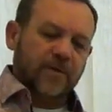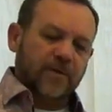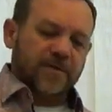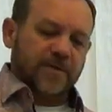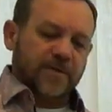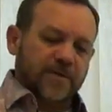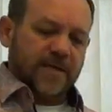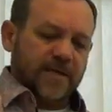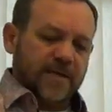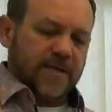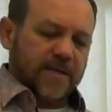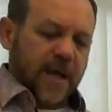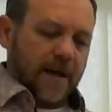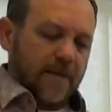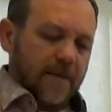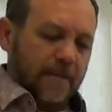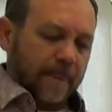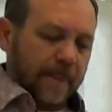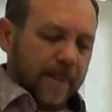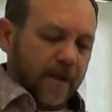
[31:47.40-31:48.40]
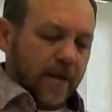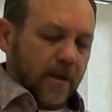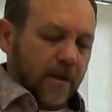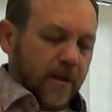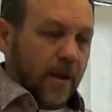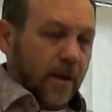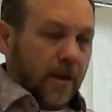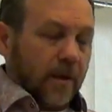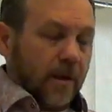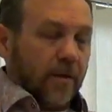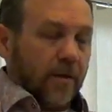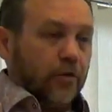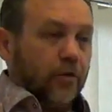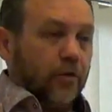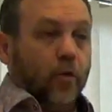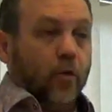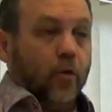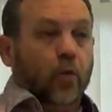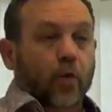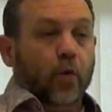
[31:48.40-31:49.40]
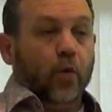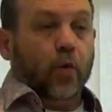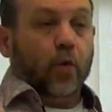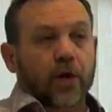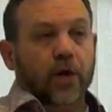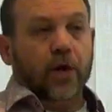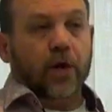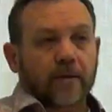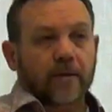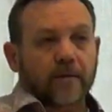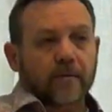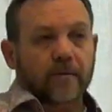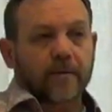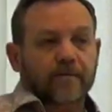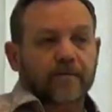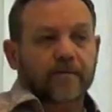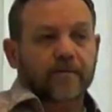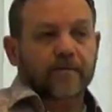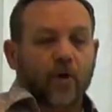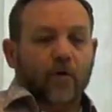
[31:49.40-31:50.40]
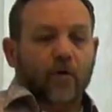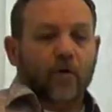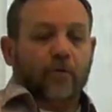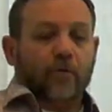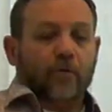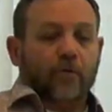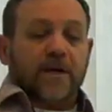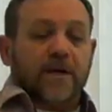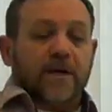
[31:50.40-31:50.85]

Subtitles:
we see is that the wood for